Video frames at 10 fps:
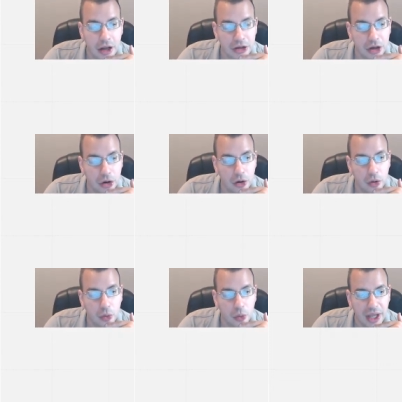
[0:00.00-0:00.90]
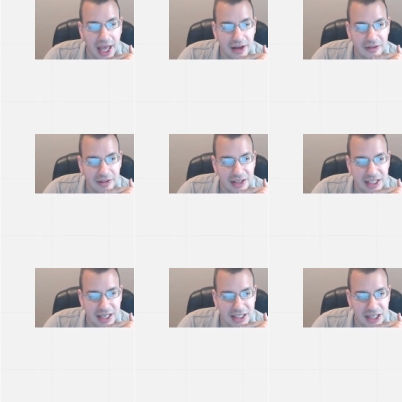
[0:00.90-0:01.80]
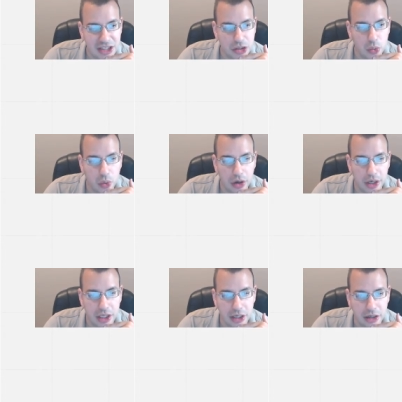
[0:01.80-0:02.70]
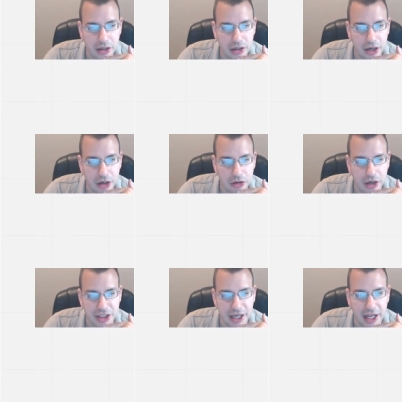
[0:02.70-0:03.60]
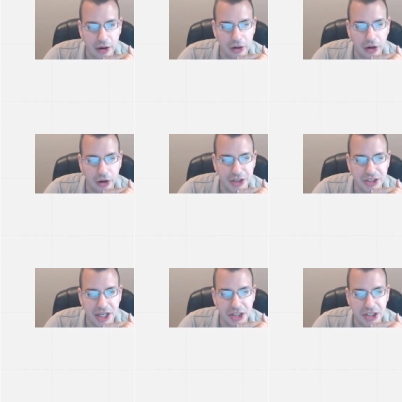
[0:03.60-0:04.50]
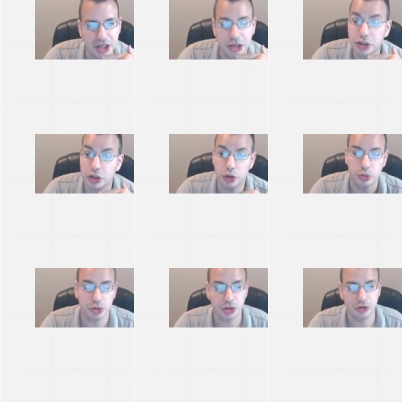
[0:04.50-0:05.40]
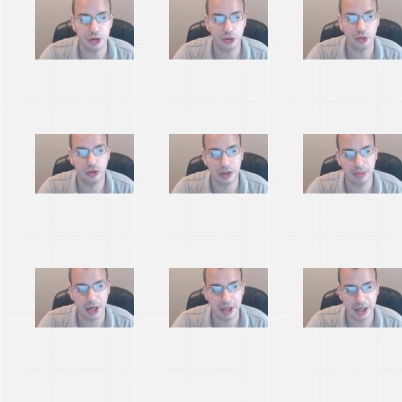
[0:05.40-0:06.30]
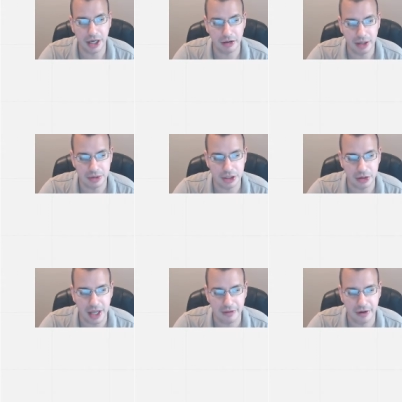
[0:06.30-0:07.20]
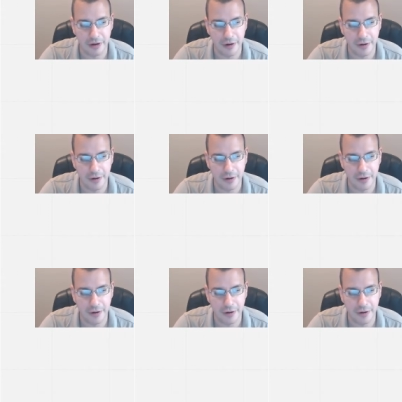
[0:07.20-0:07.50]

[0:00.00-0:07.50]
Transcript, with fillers: So we have, let's say, tension 1 here. I'm going to cross that out and call this tension 2. So if we do free body diagrams here, we have a